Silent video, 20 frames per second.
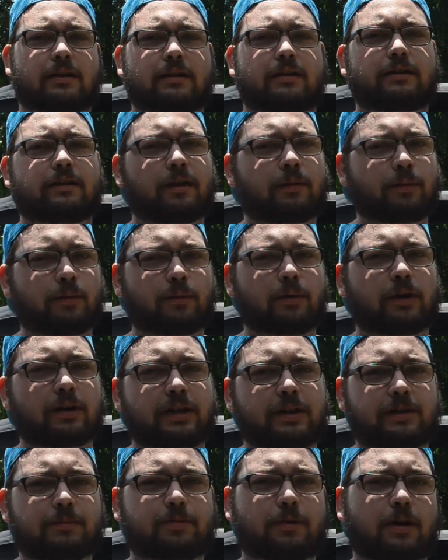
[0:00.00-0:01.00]
number one,
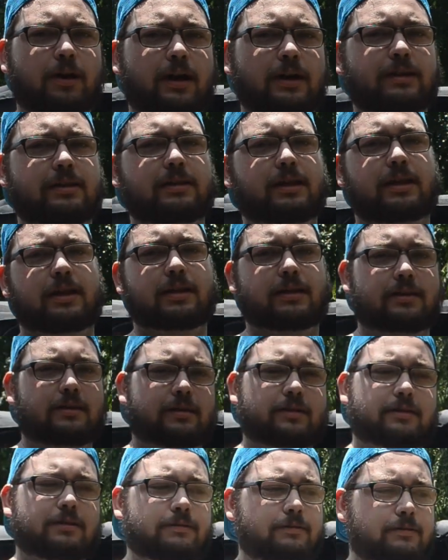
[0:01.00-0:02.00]
its price.
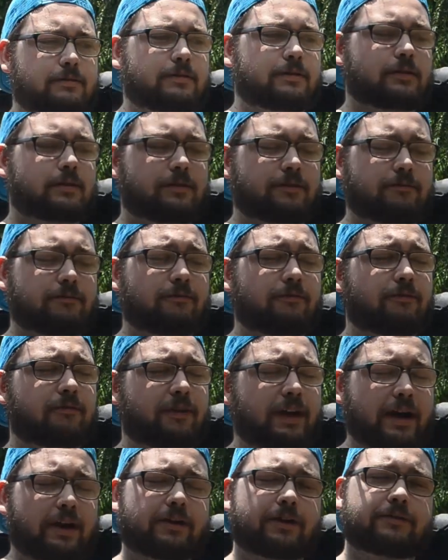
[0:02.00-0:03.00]
It's
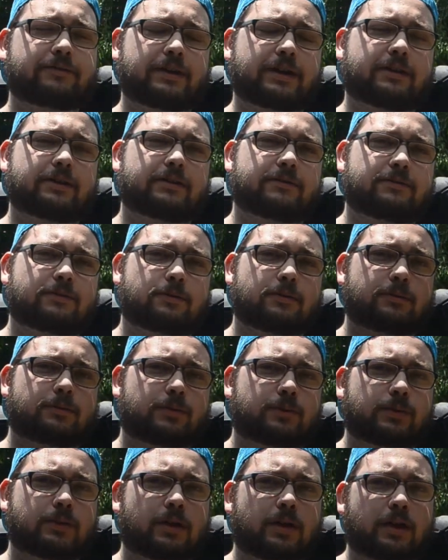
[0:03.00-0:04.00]
very, very
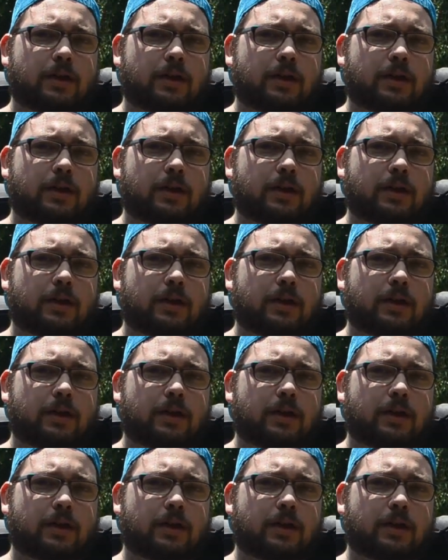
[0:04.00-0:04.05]
affordable.